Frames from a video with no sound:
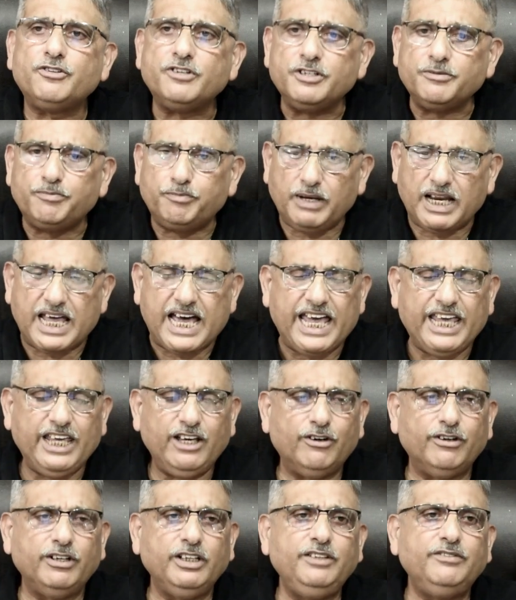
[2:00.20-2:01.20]
reply,
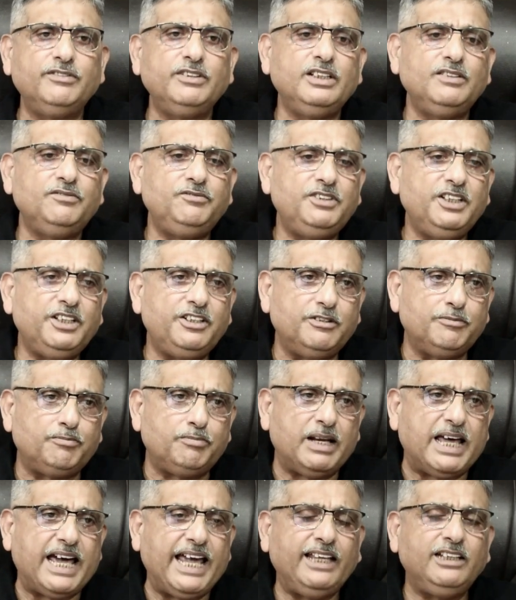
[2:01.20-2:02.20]
or even if they
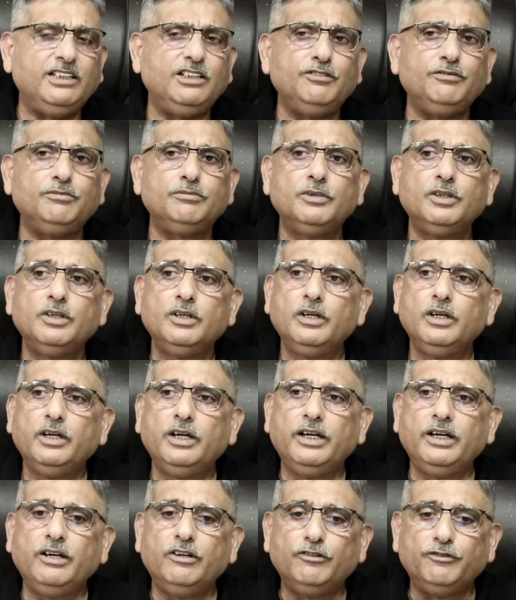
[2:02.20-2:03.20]
reply, they
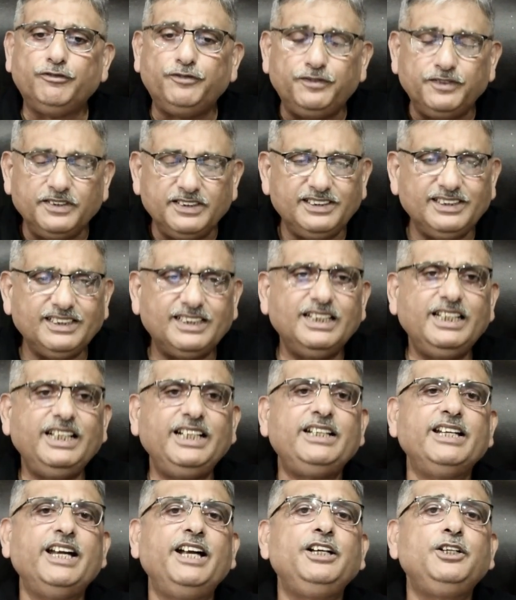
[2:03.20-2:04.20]

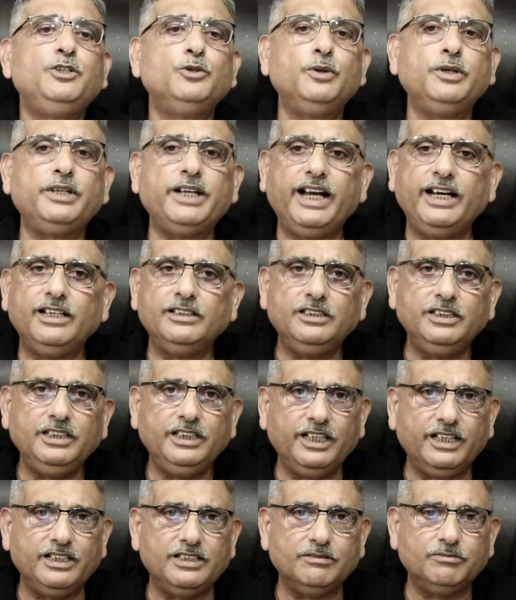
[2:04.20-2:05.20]
physically tend to attend
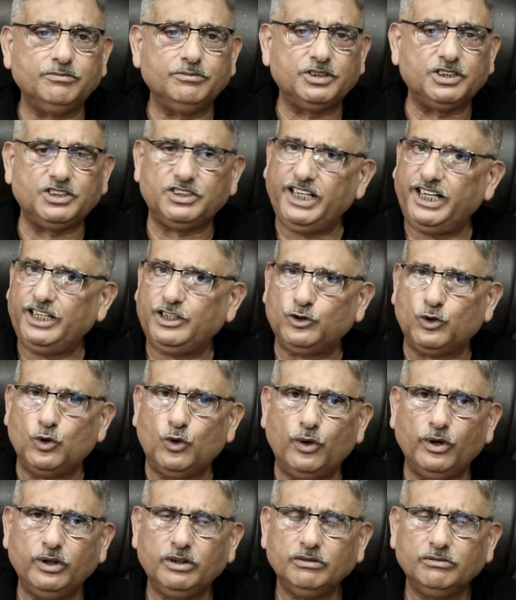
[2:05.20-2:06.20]
the state
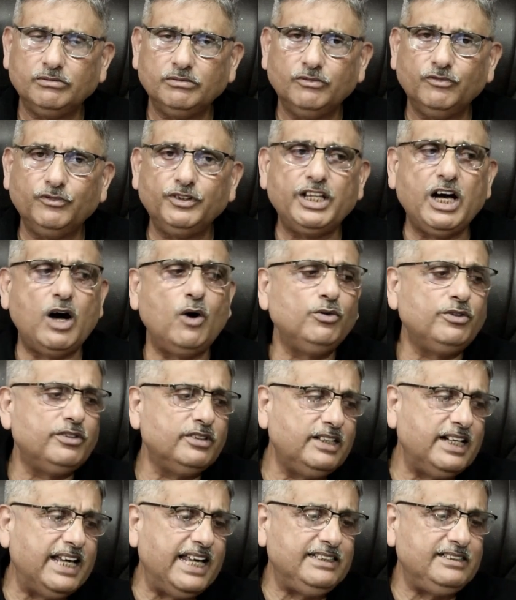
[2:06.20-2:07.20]
court without
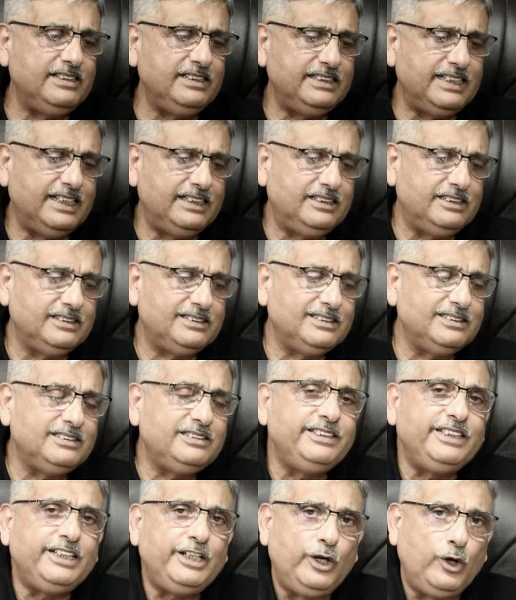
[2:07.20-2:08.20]
realizing that this is
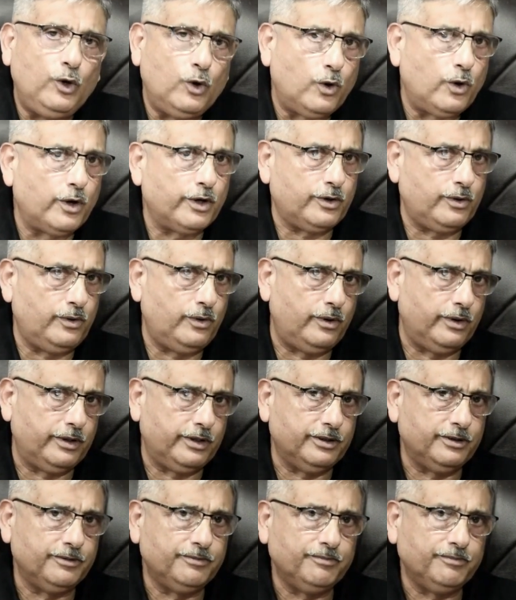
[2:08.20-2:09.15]
the lower court.